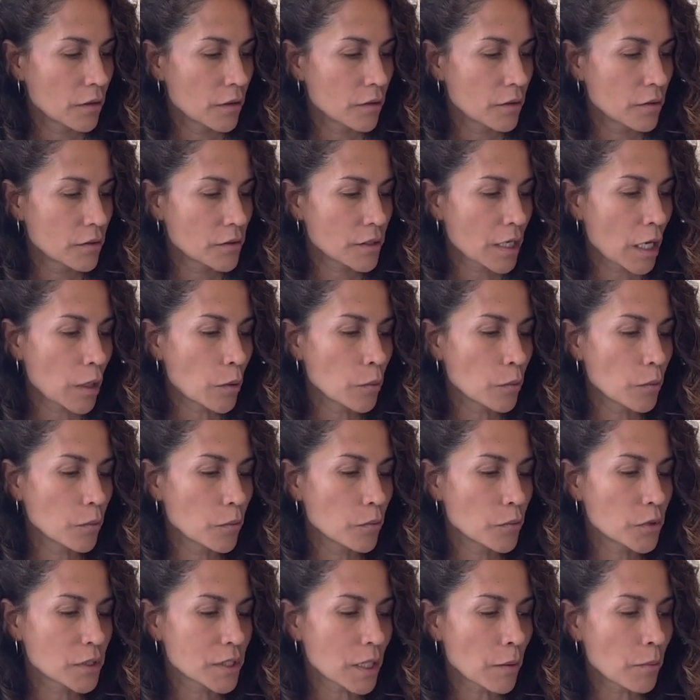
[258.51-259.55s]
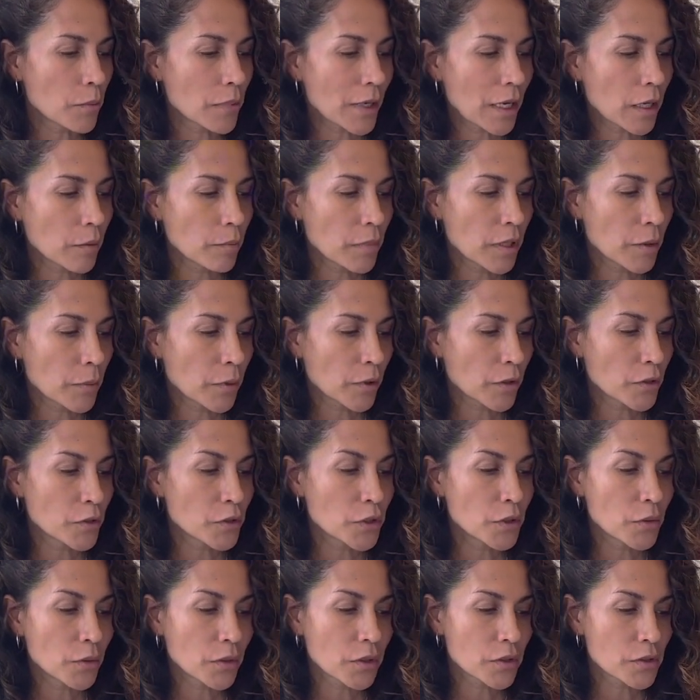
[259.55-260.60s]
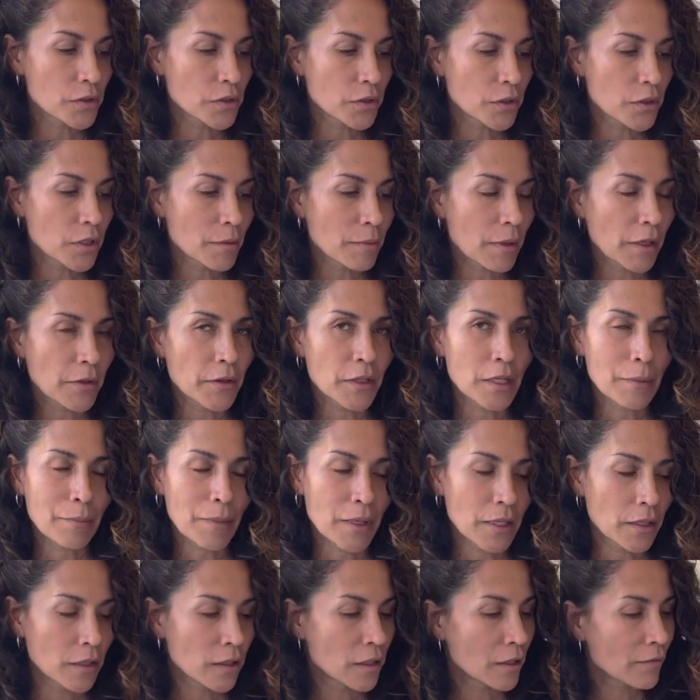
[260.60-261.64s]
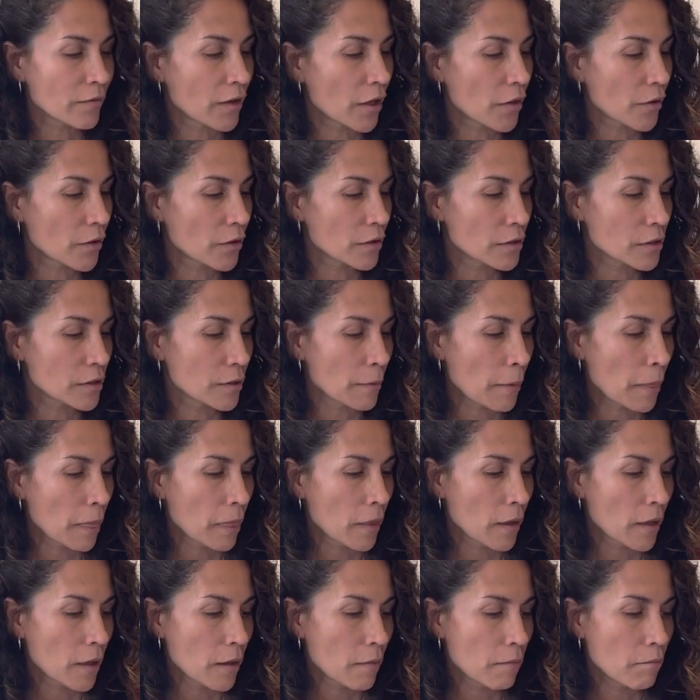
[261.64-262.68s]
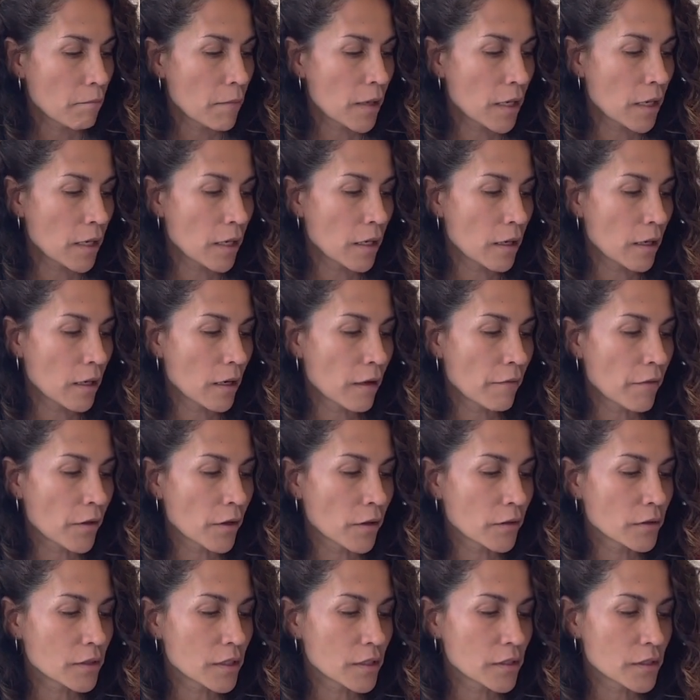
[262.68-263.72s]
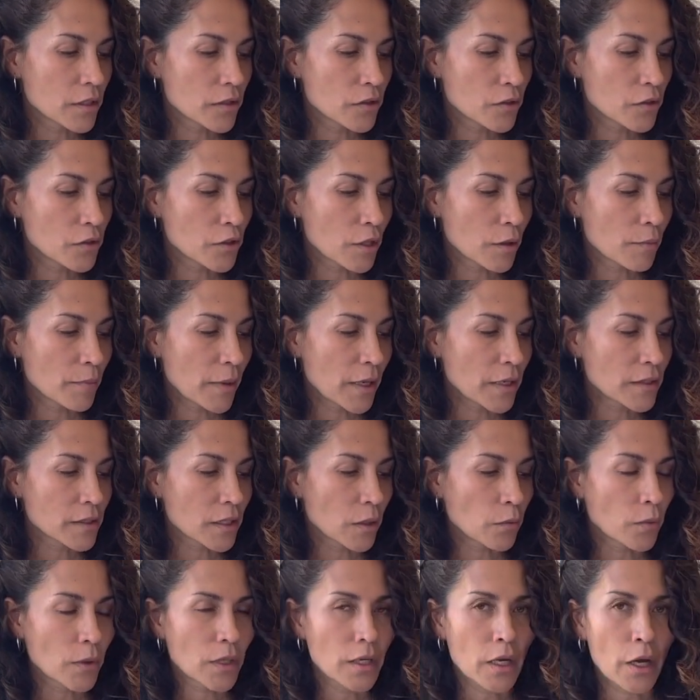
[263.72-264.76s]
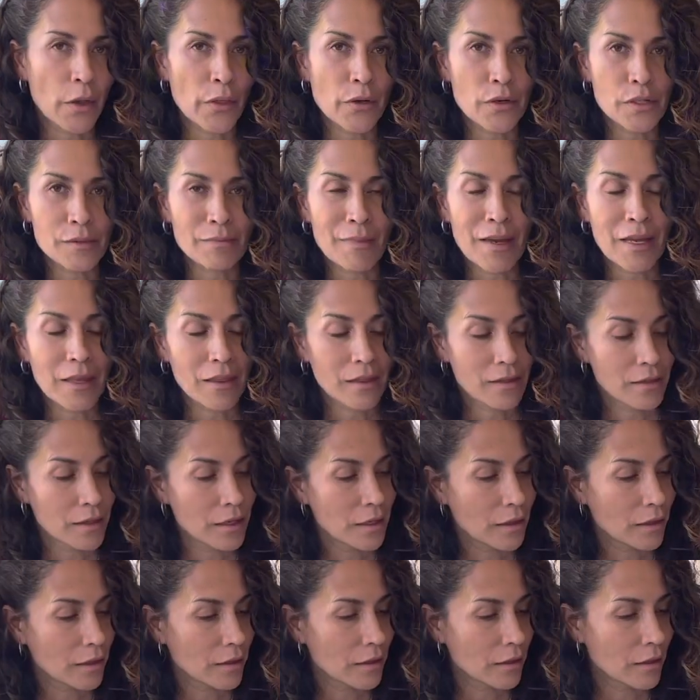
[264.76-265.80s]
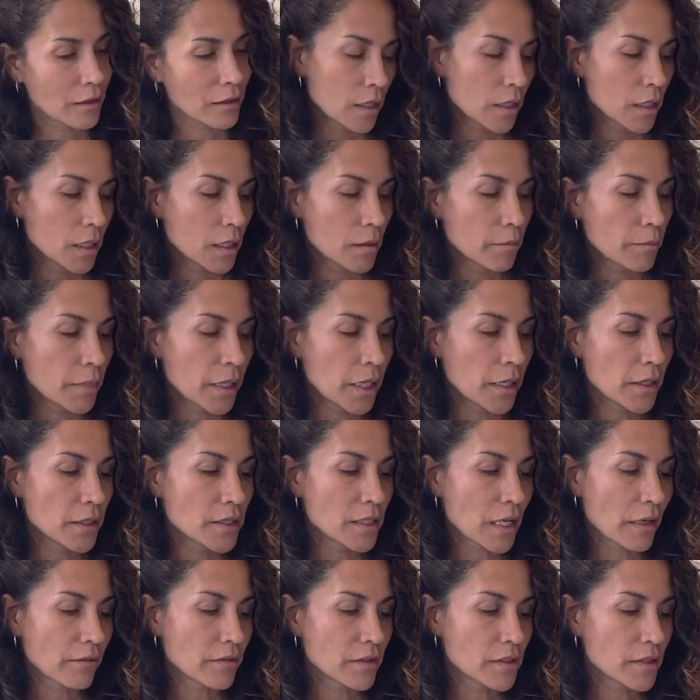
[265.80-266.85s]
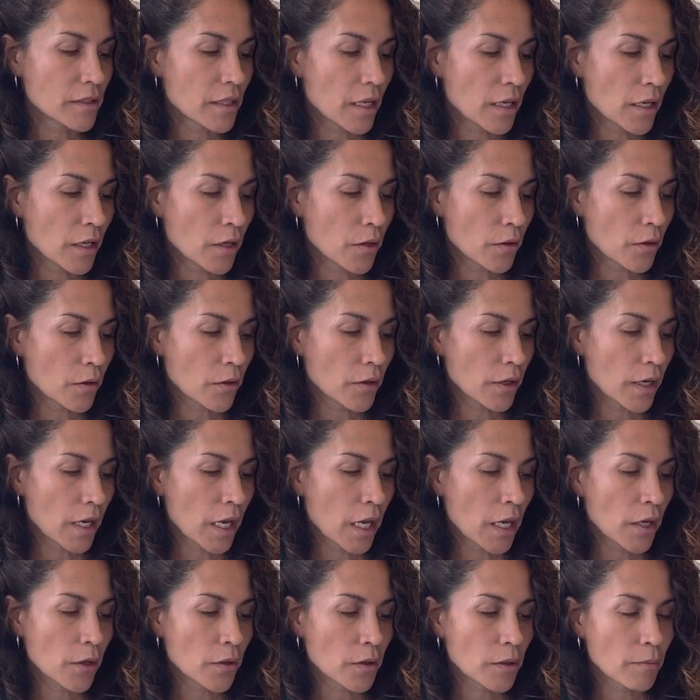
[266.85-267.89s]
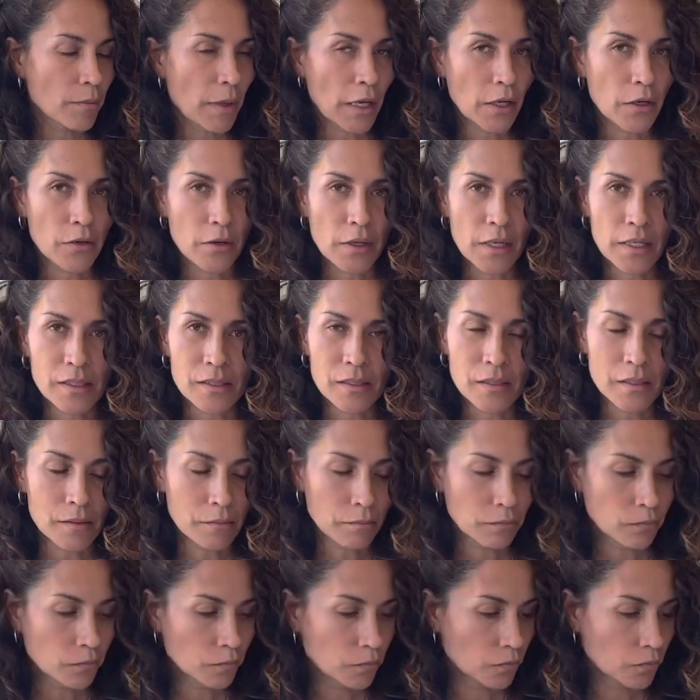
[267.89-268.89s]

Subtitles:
Some proud people are too concerned about the opinion of others. Many of their decisions are based on what others might think. Being devastated or angered by criticism.